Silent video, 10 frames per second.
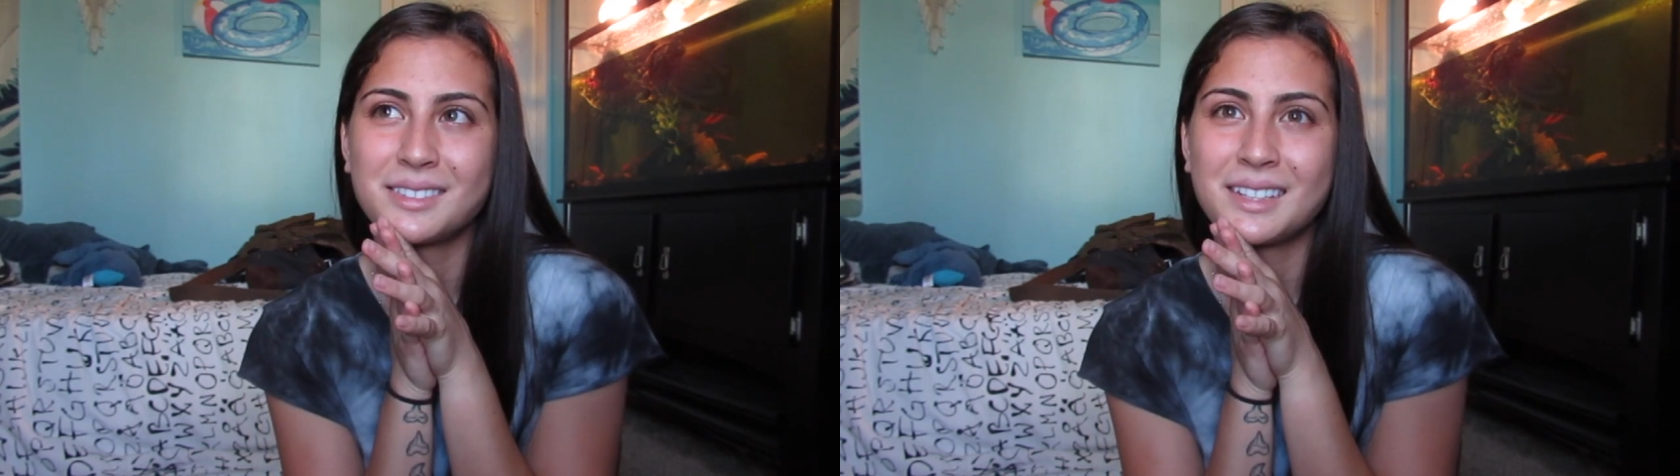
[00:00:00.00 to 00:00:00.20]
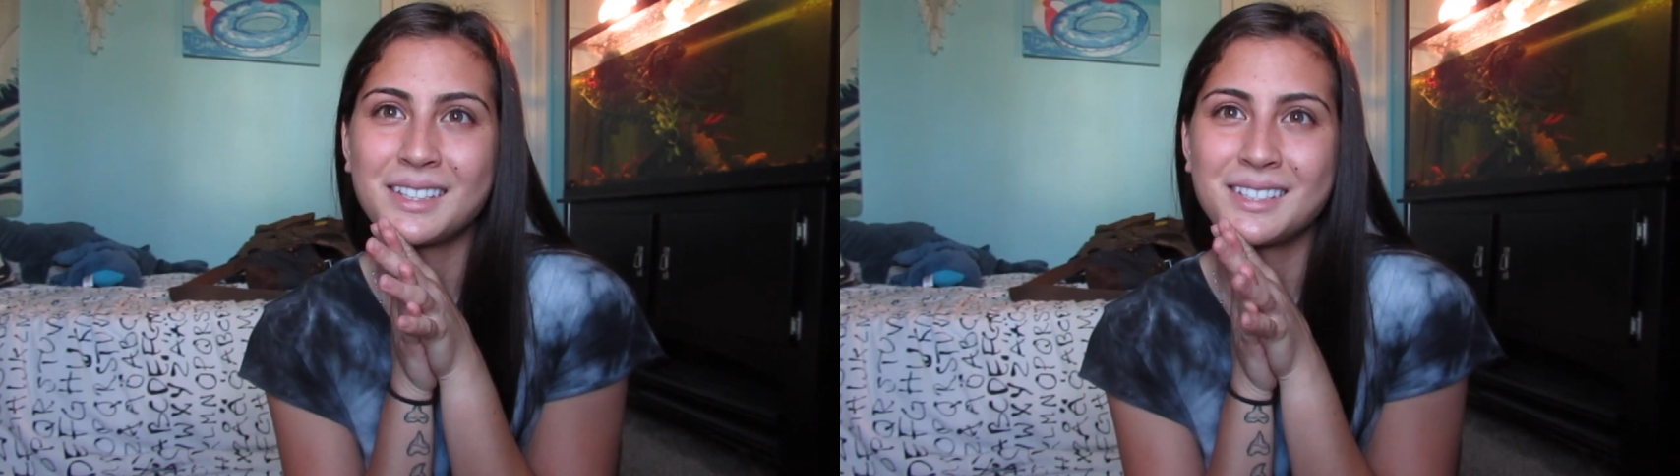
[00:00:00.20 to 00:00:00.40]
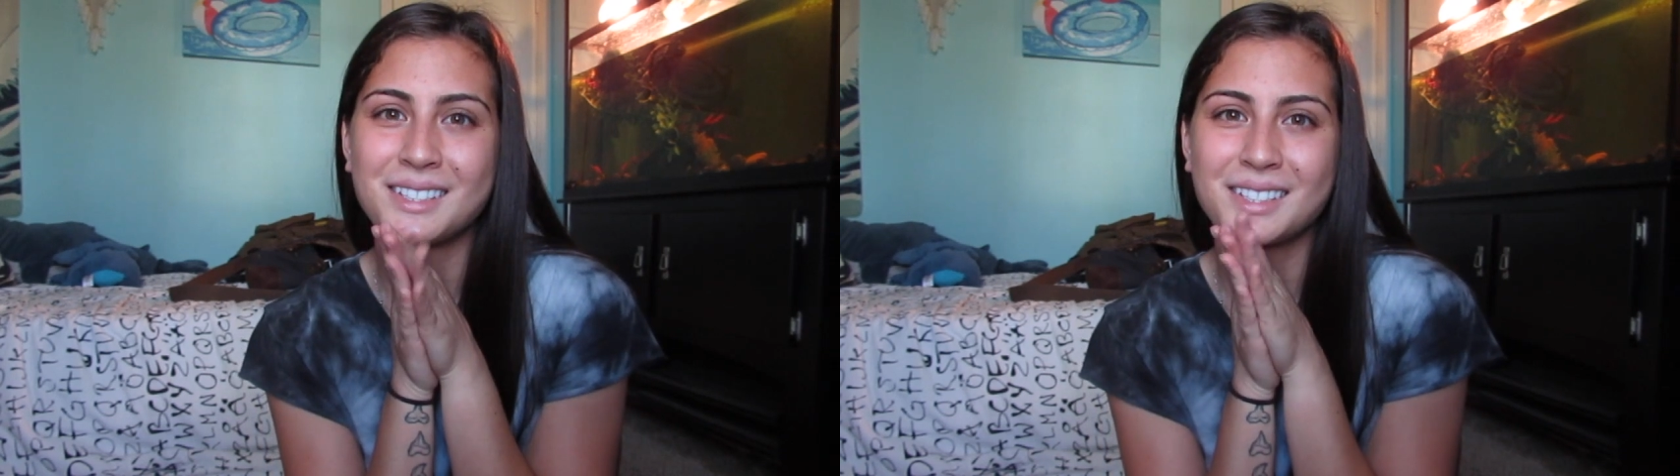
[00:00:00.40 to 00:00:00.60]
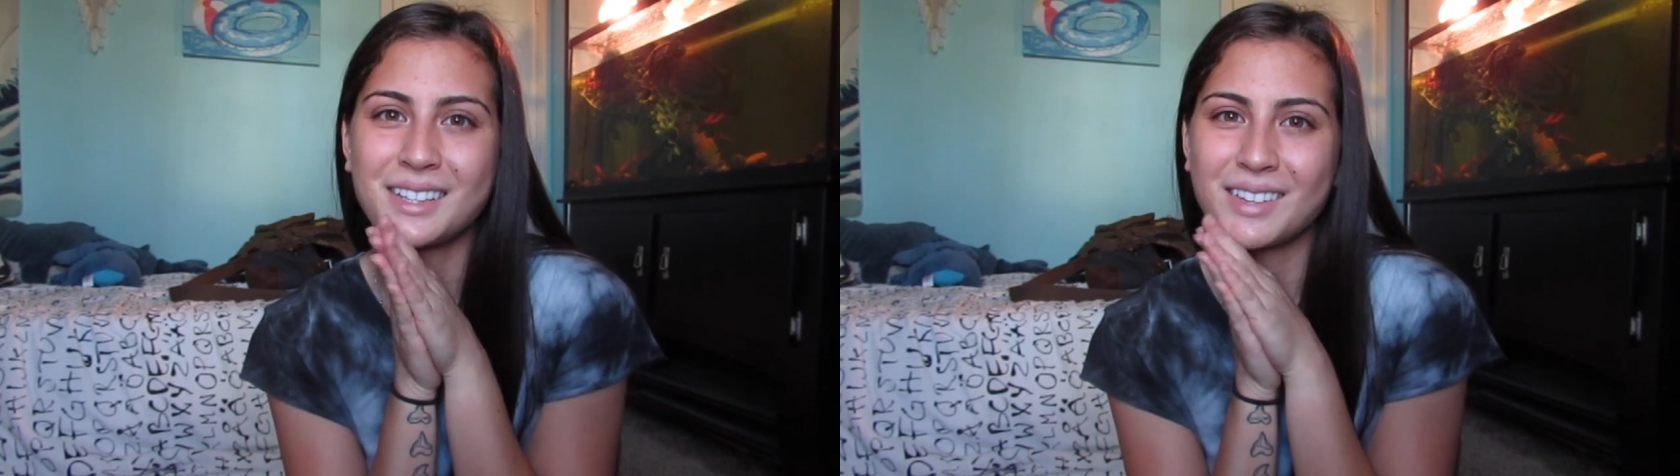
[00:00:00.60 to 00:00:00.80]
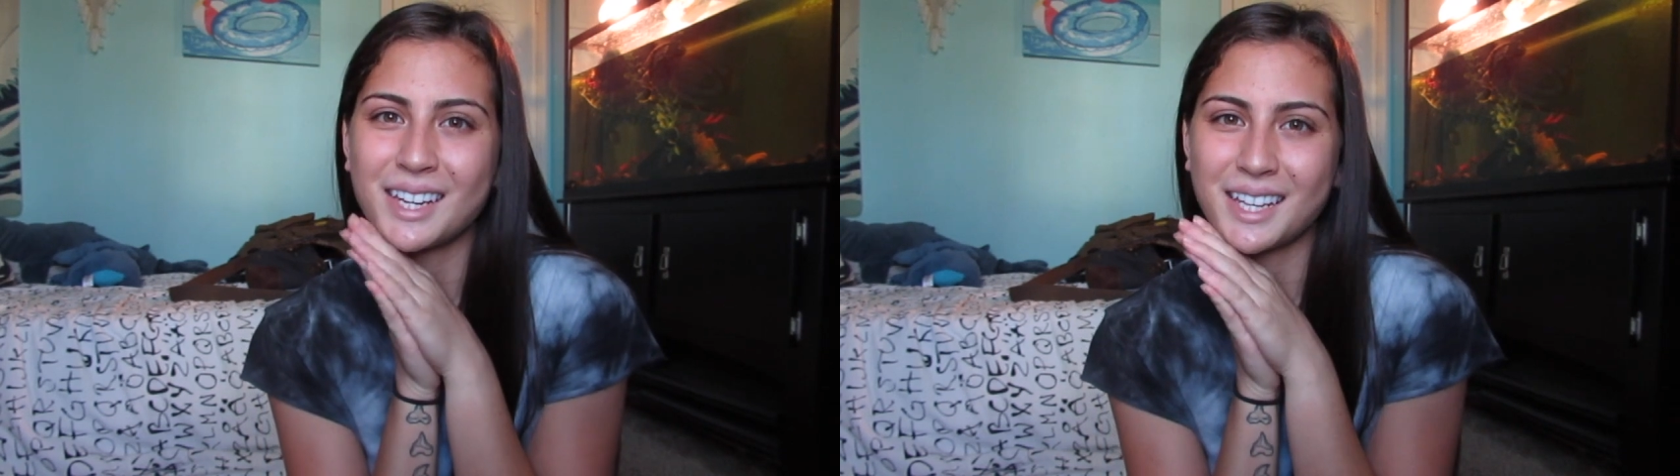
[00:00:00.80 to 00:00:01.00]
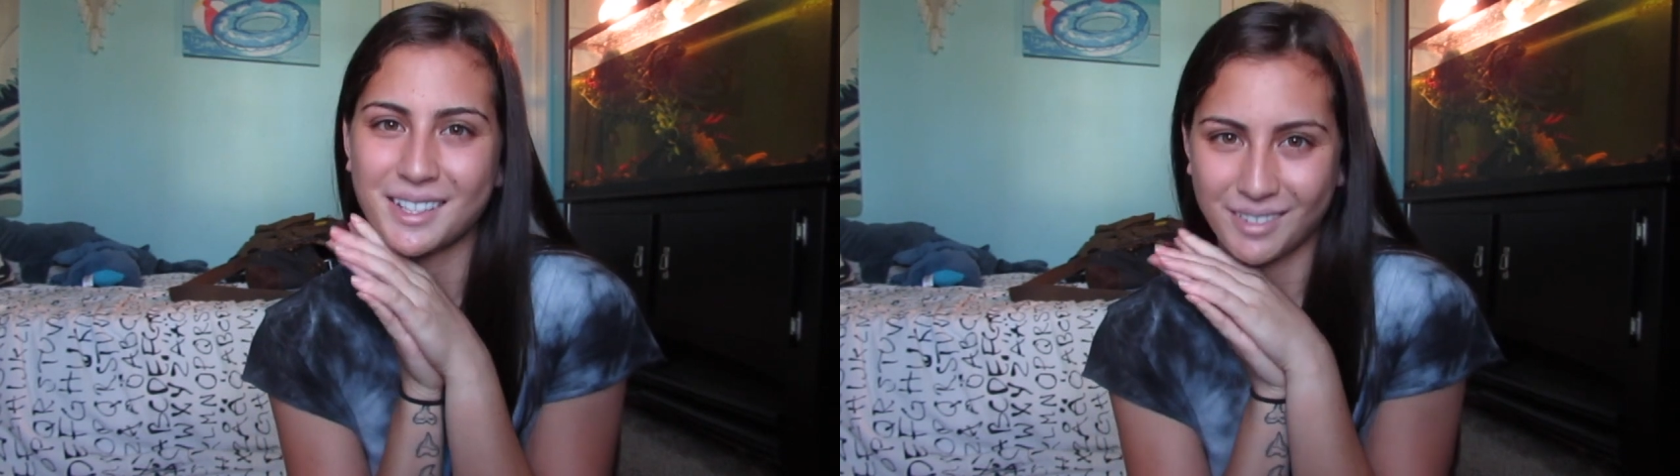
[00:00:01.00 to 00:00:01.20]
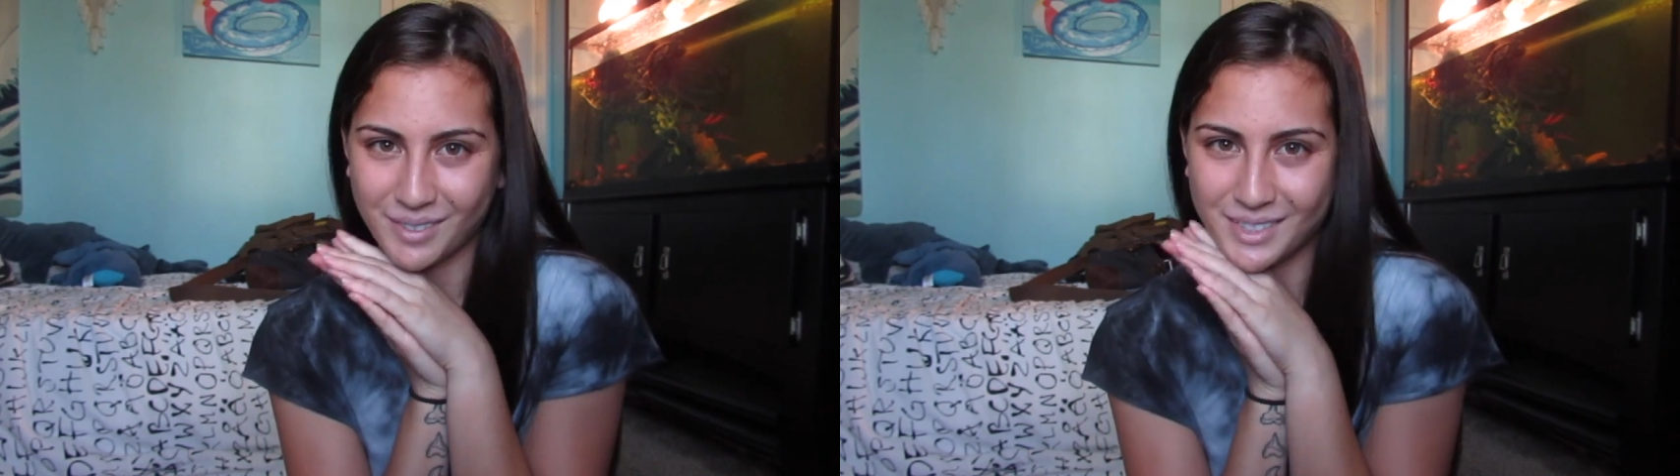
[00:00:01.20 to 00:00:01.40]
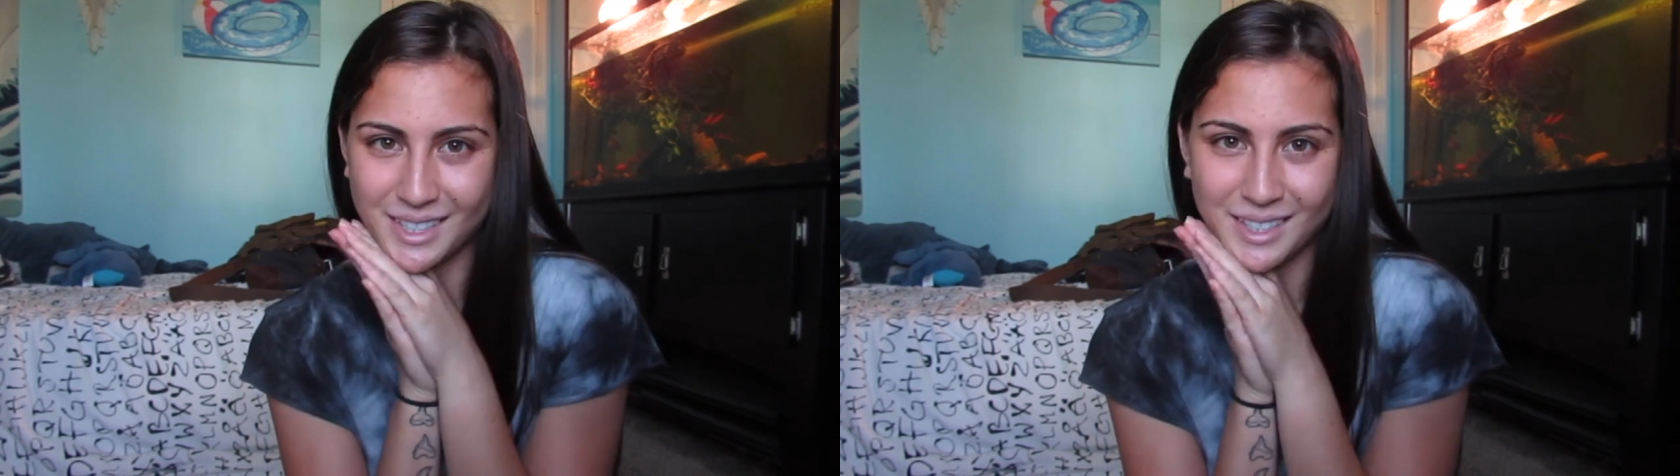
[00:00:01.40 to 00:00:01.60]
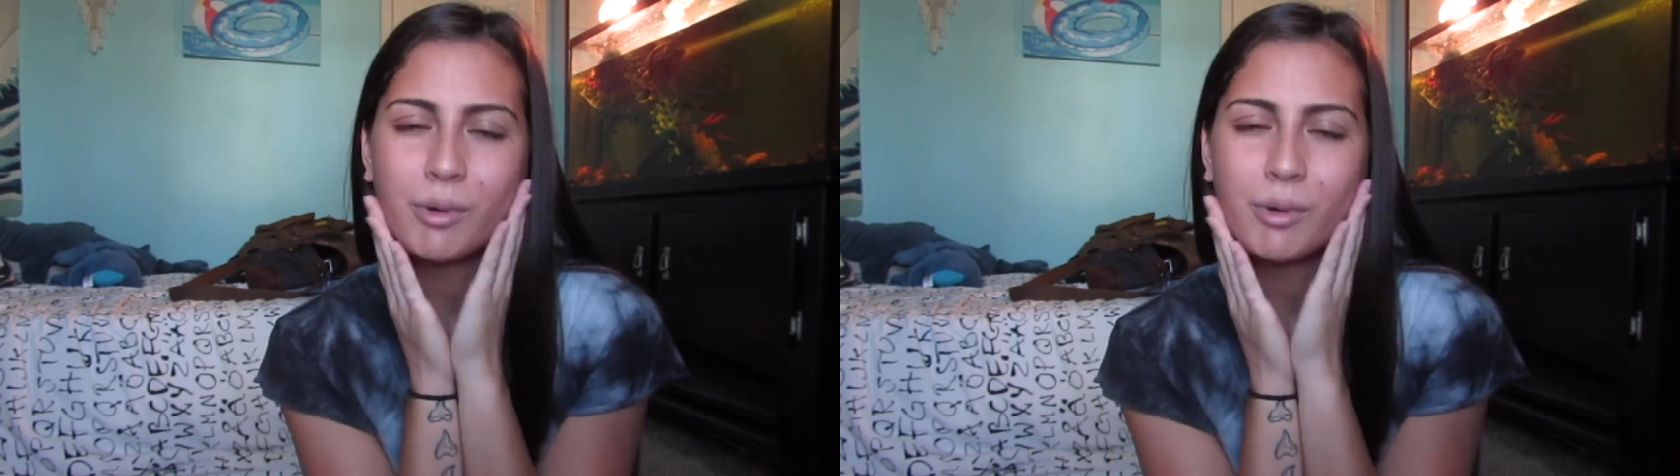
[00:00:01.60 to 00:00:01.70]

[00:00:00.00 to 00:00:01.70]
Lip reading: I just keep getting interrupted.